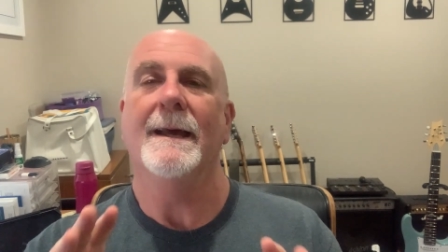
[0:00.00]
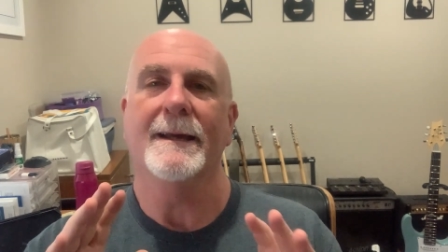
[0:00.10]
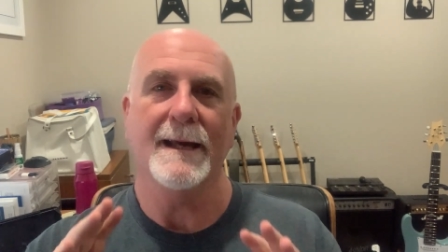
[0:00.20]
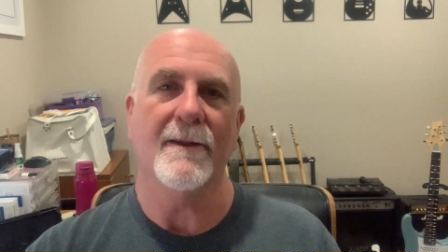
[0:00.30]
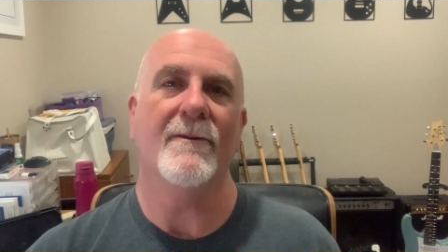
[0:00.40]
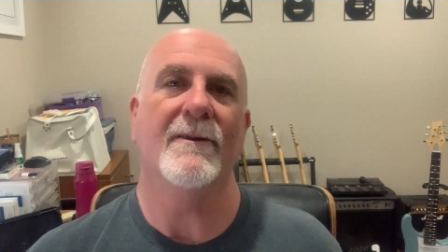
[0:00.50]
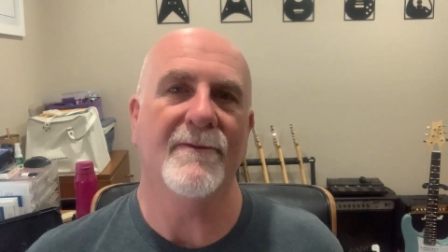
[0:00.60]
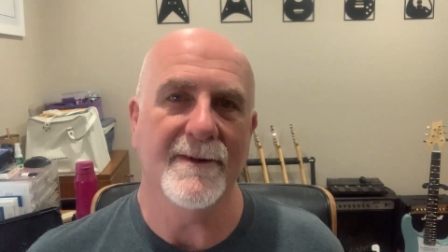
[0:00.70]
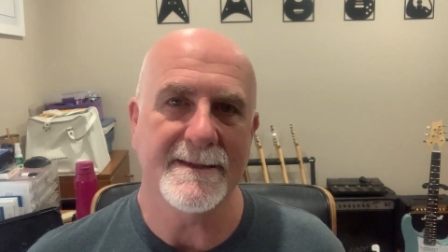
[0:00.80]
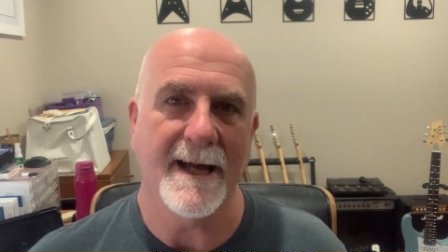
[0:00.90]
get through the
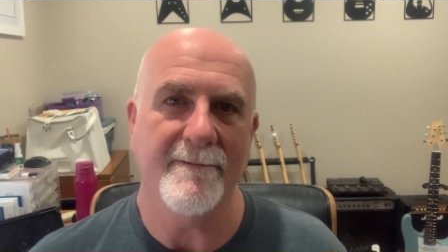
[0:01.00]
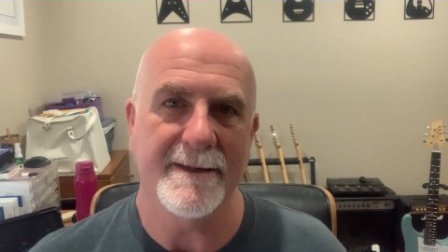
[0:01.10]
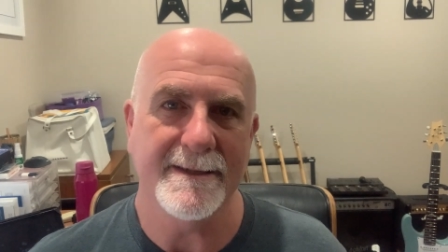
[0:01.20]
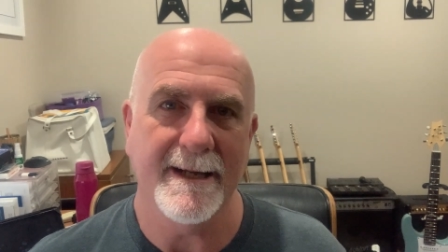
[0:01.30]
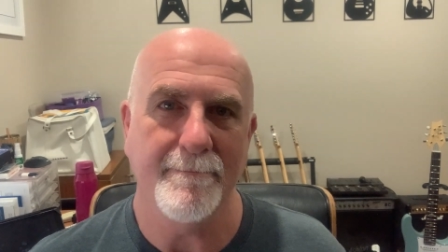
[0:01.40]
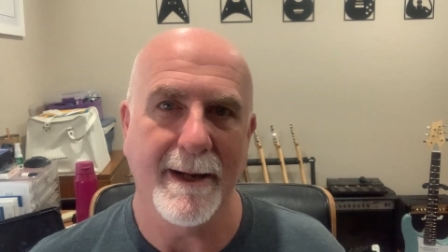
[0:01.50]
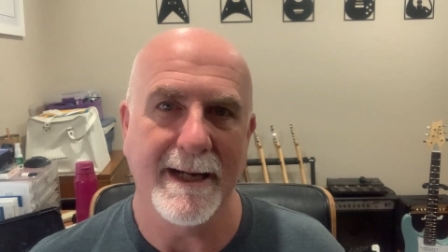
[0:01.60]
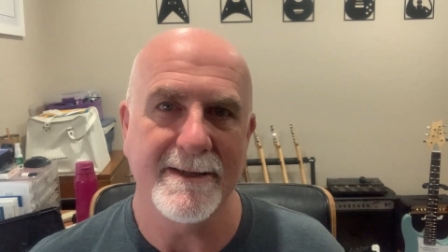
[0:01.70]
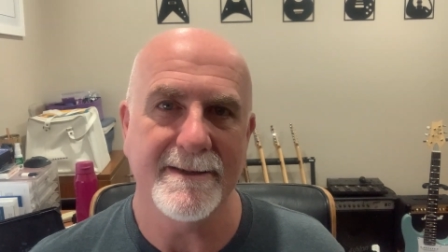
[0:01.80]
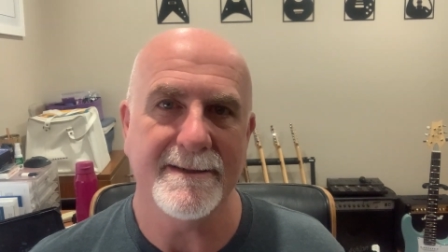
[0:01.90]
first 110
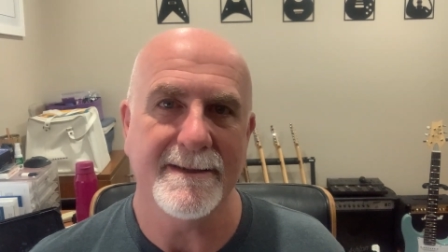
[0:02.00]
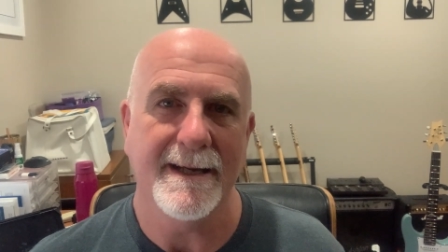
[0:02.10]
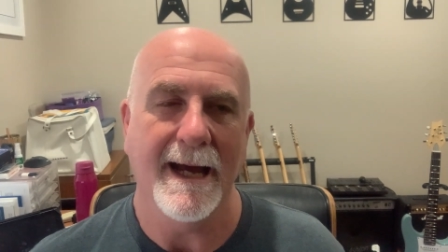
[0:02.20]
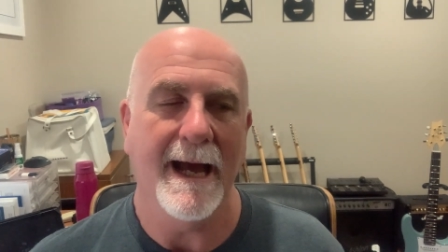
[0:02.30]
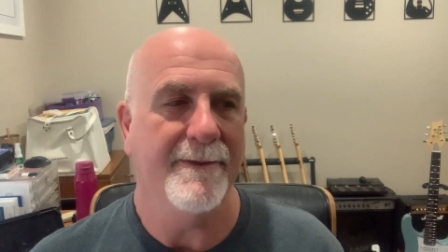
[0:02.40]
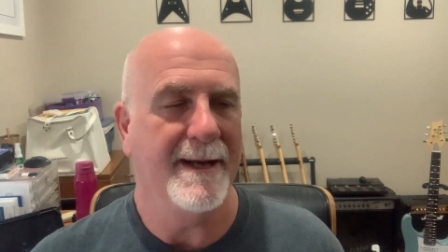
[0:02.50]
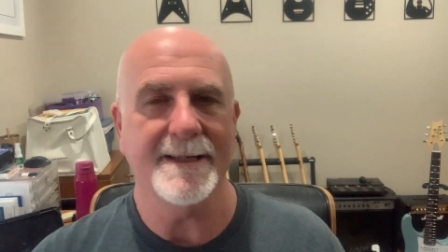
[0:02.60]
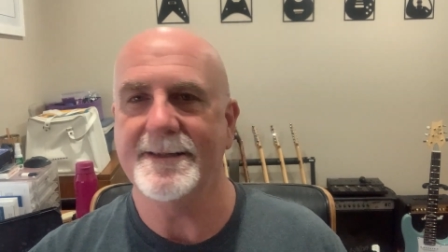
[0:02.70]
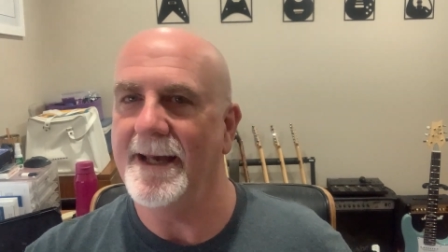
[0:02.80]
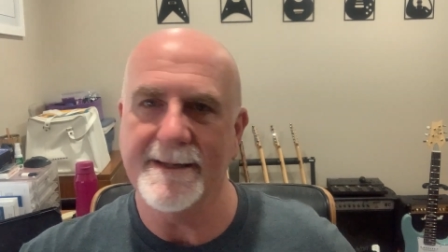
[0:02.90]
pages and the
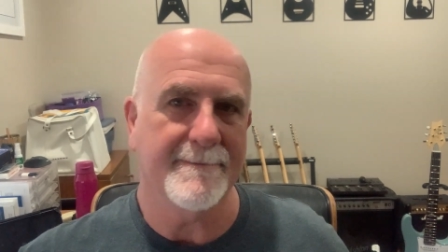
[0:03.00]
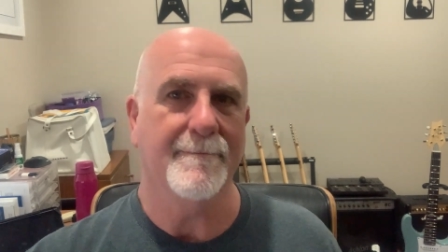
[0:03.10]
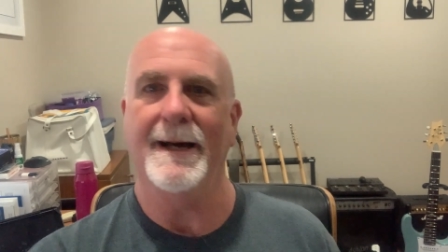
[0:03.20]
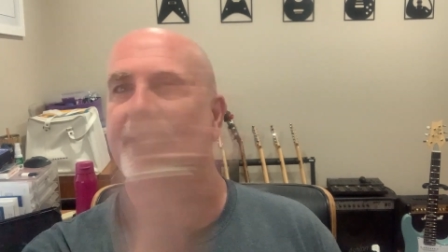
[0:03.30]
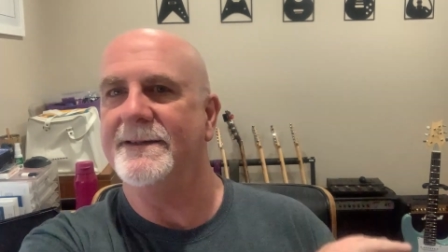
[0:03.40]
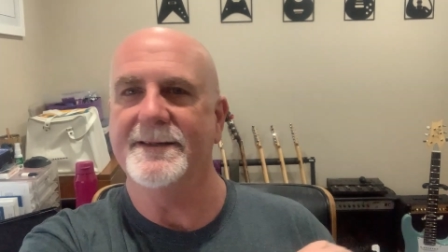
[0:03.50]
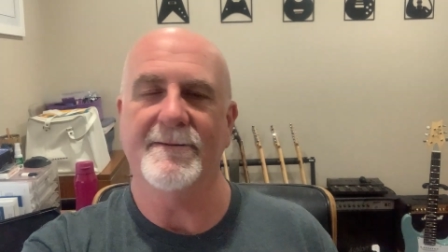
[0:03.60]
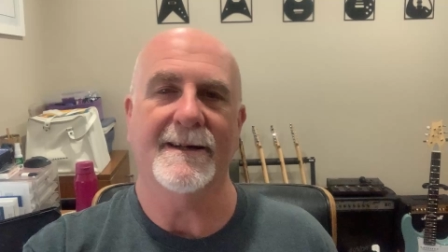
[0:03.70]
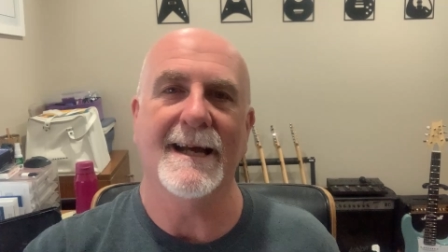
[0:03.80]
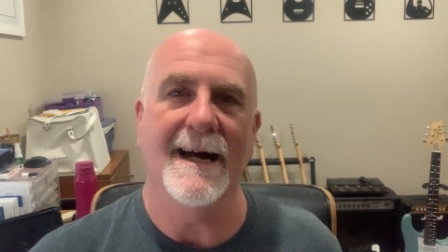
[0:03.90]
next 1,000 pages are
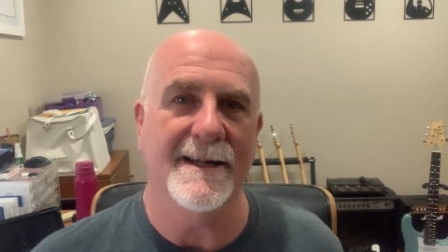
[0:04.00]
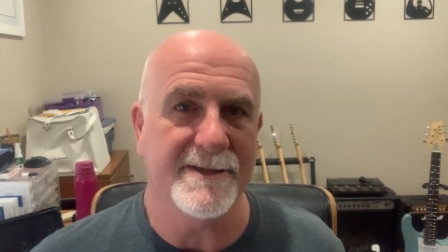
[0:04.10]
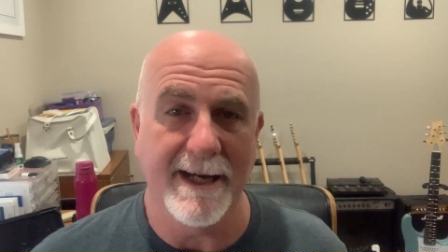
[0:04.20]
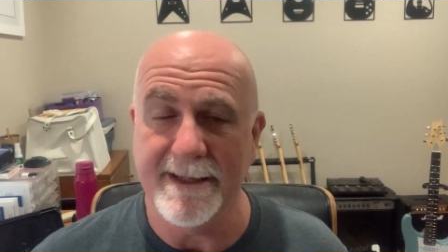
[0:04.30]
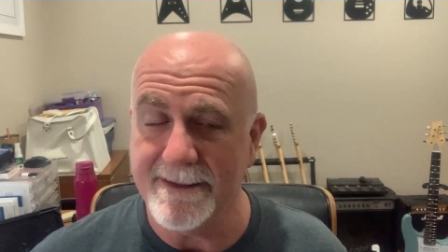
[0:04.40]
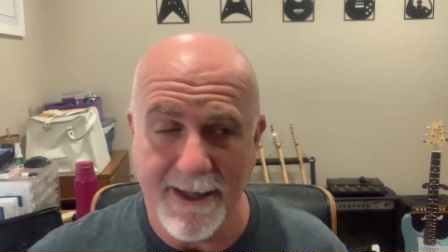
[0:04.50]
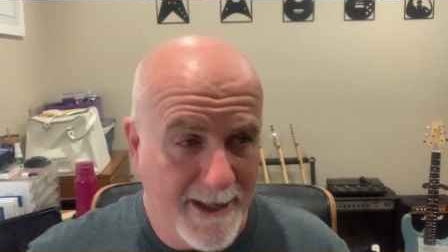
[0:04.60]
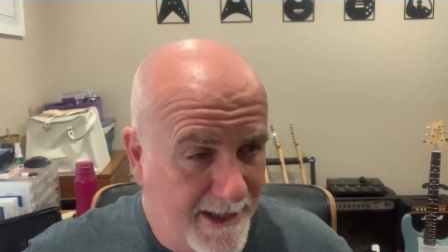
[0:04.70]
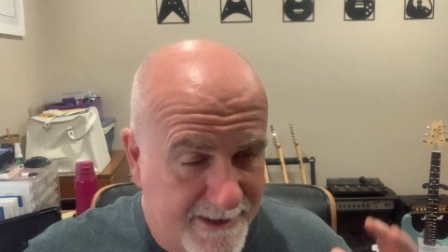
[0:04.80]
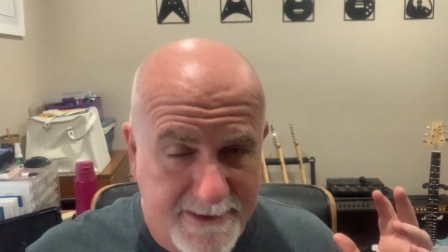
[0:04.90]
a car chase.
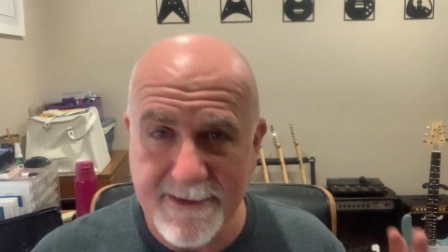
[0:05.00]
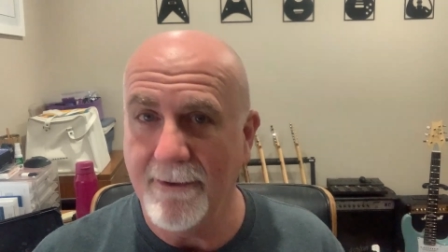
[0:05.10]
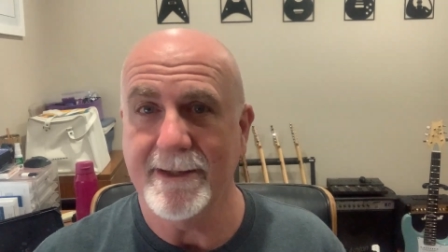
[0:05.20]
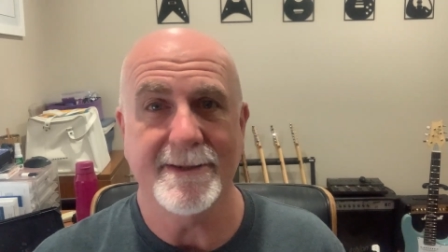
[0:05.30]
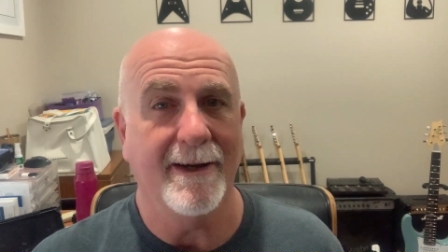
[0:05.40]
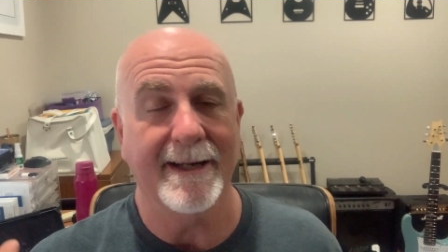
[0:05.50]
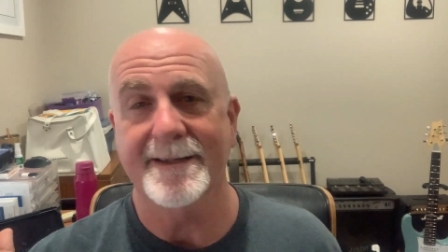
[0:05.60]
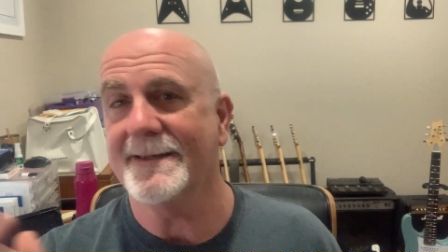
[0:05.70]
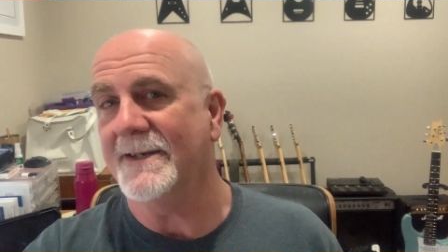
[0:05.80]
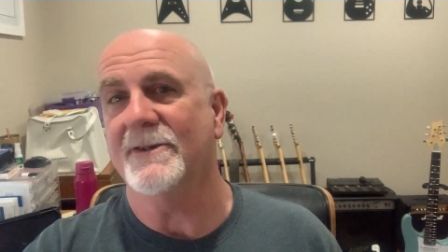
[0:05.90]
It's so exciting, it's
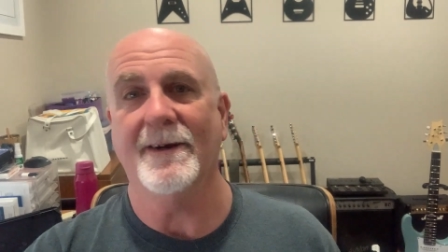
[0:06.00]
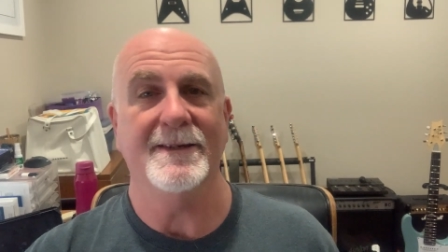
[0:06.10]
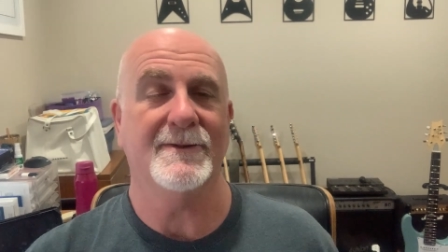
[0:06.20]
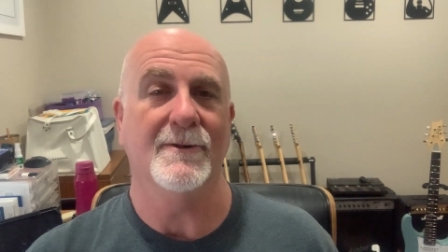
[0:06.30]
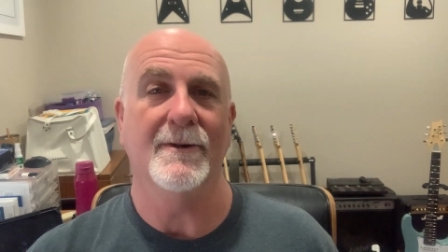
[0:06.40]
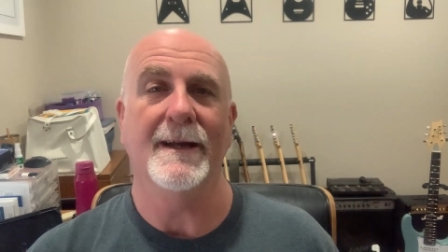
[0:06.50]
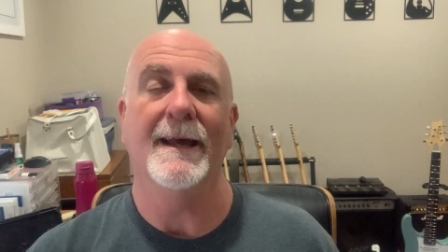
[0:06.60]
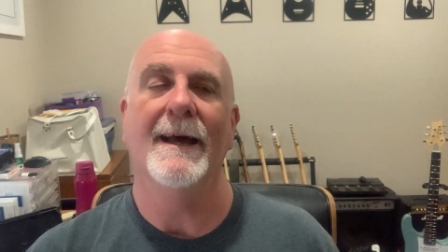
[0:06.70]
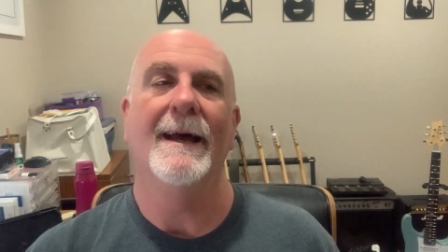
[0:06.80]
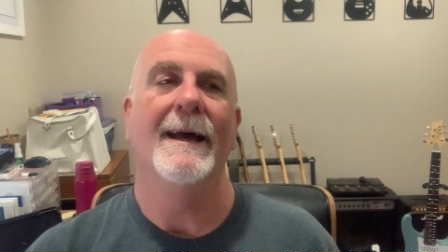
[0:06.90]
such a great story.
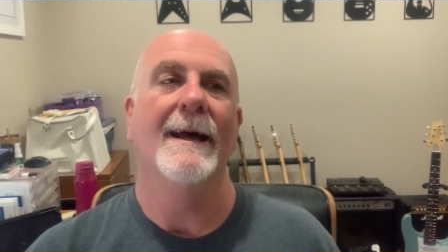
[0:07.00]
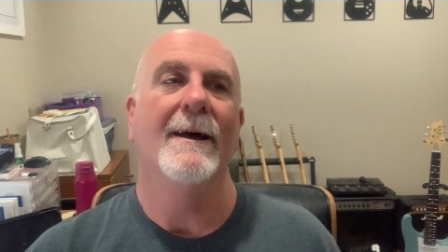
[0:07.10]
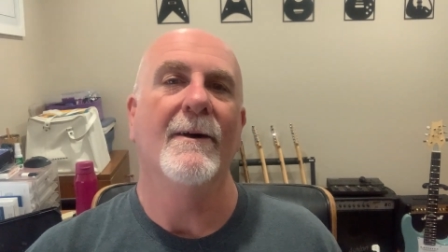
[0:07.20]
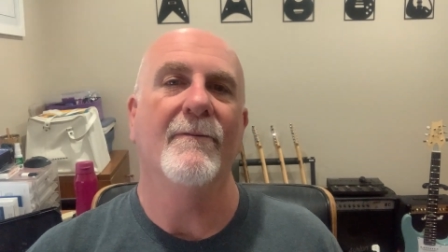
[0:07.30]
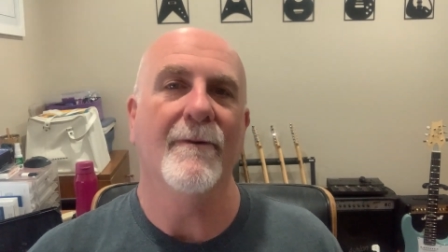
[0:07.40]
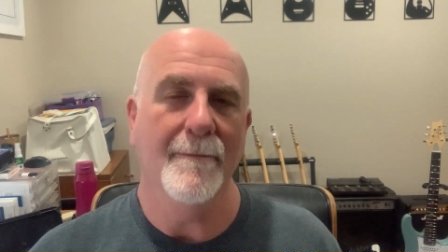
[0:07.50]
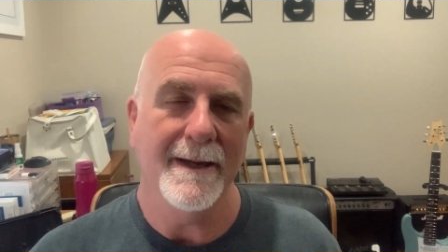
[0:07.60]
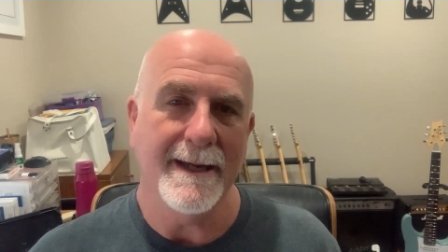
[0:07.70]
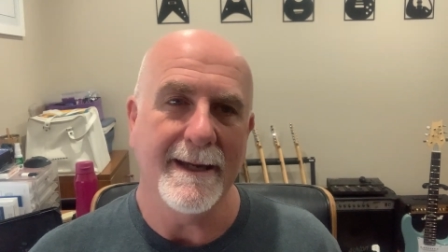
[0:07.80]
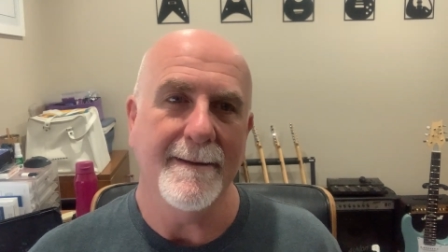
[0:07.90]
For
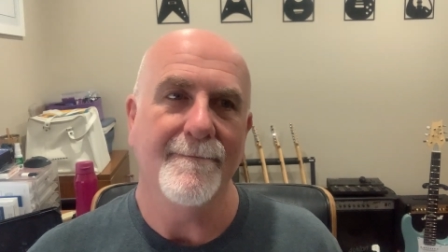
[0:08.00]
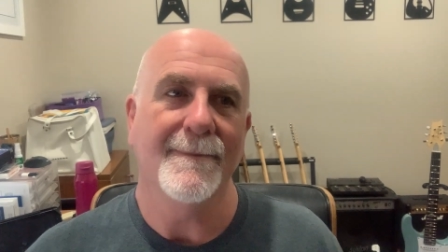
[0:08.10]
me,